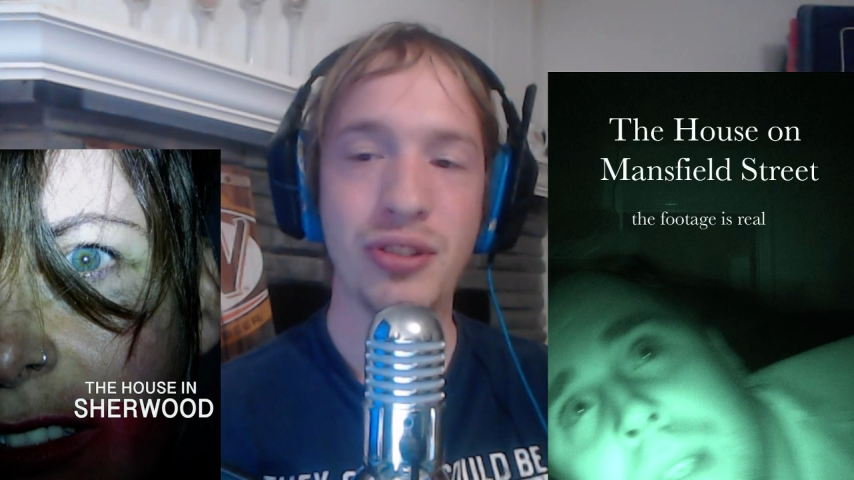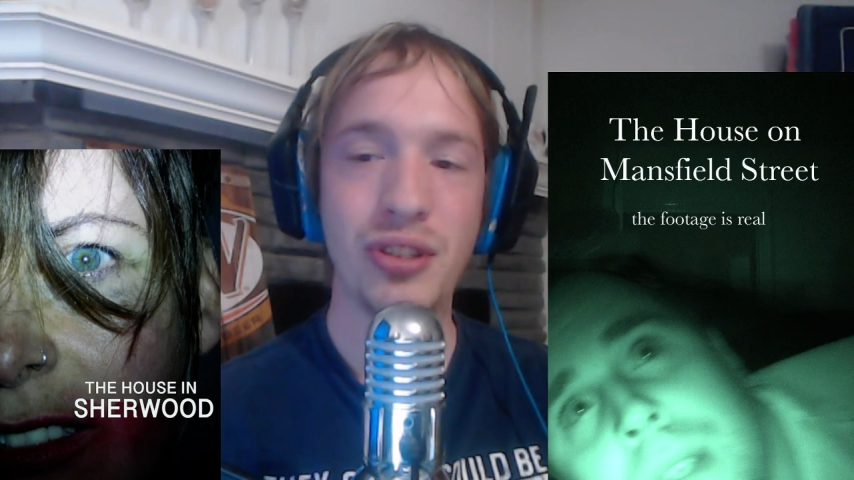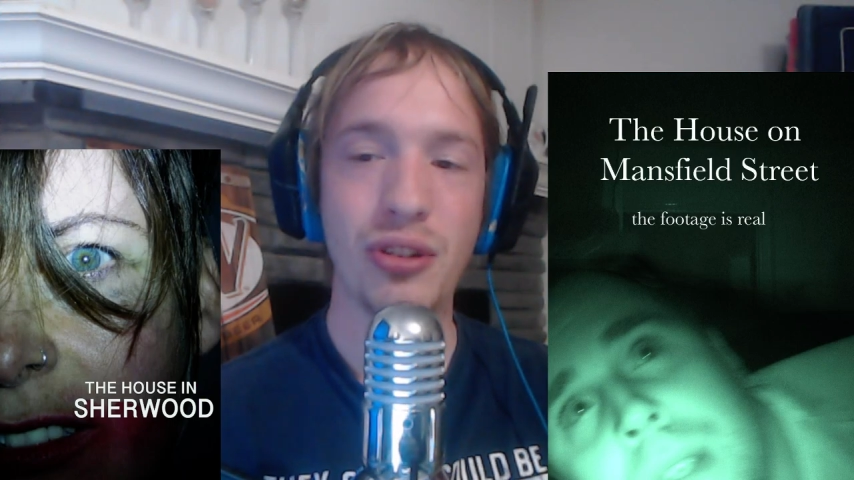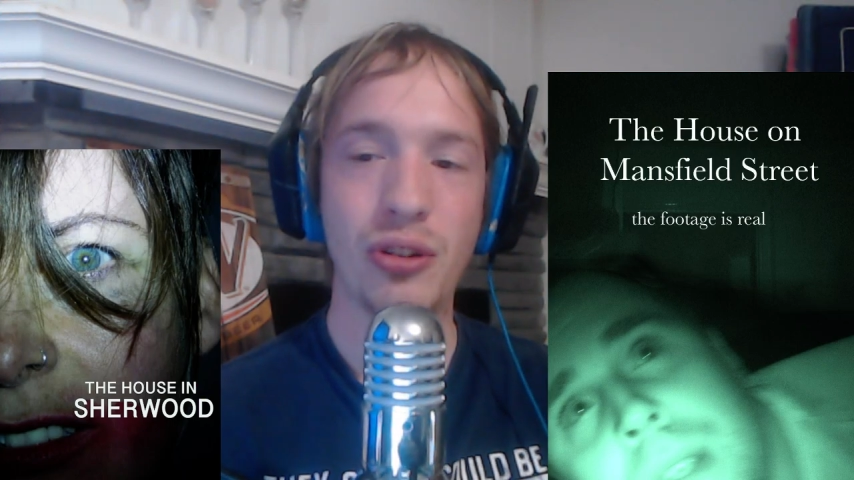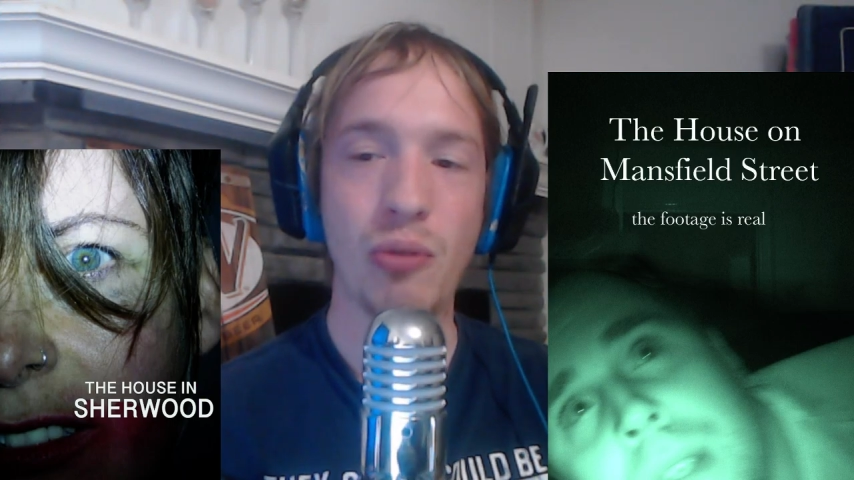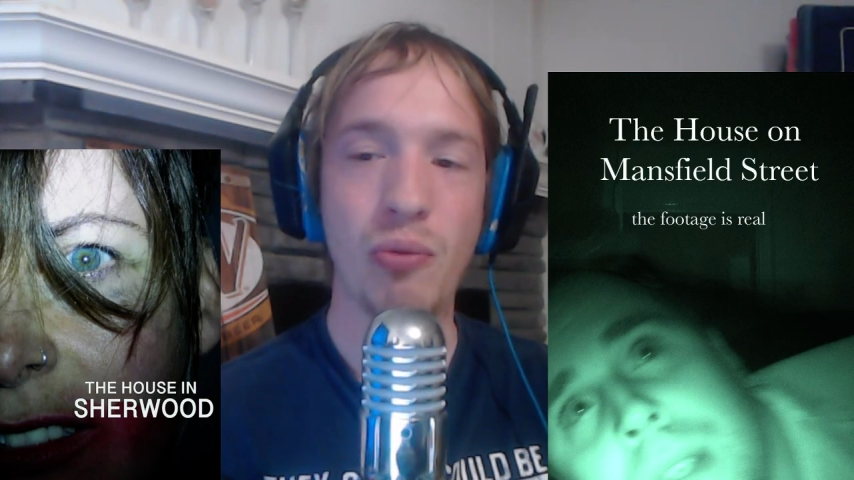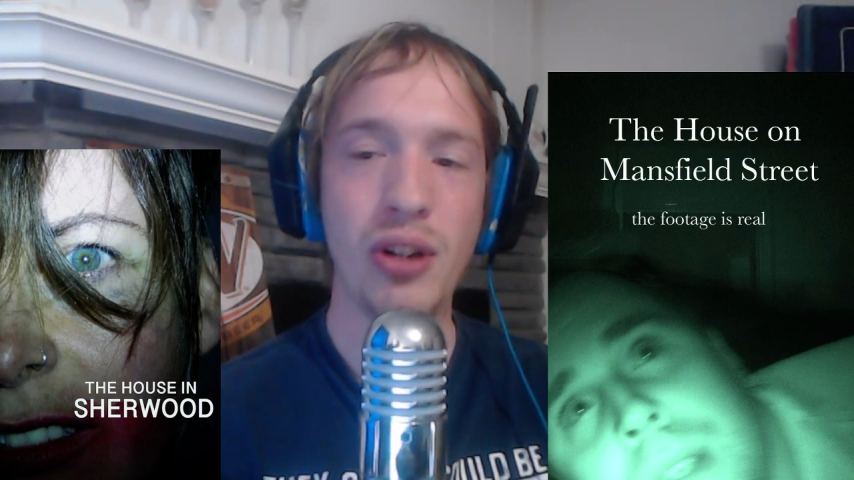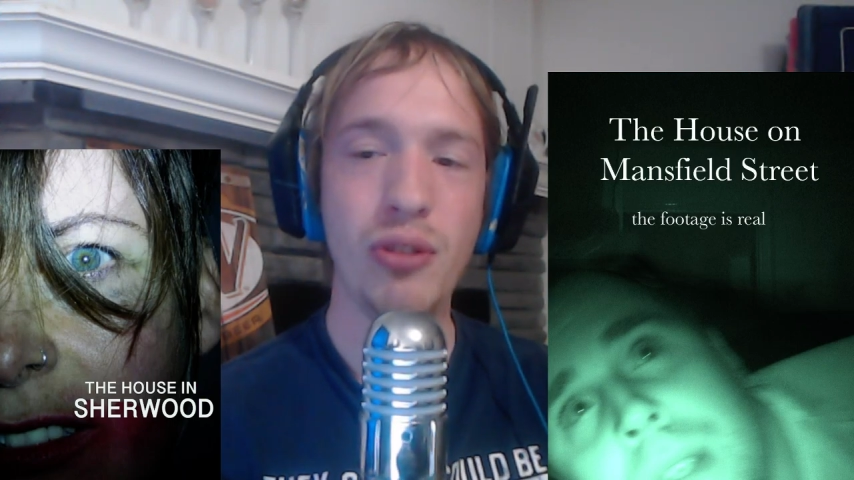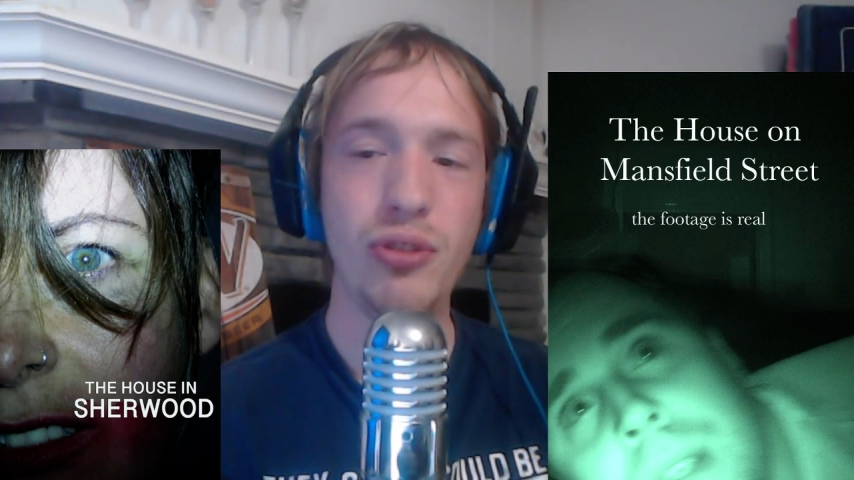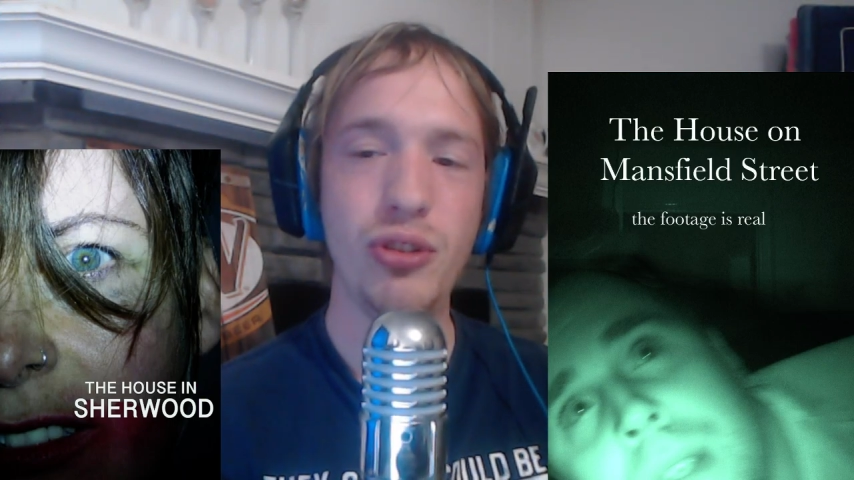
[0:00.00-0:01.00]
there and go, why
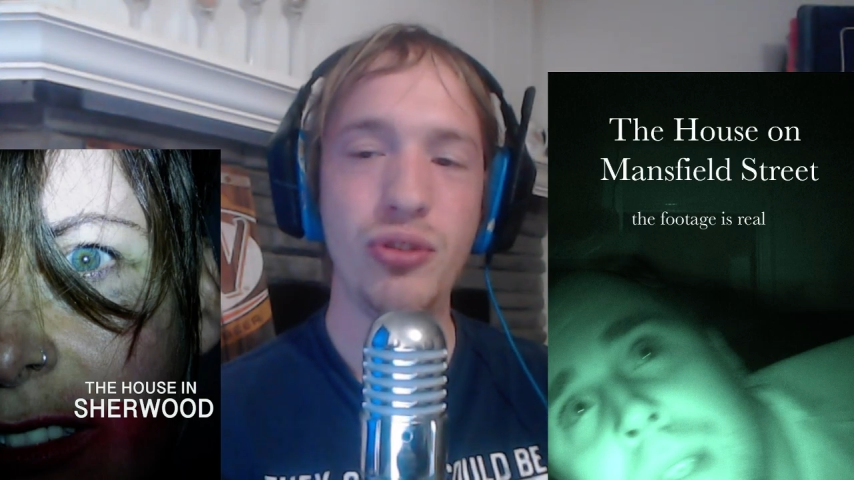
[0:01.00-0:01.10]
don't you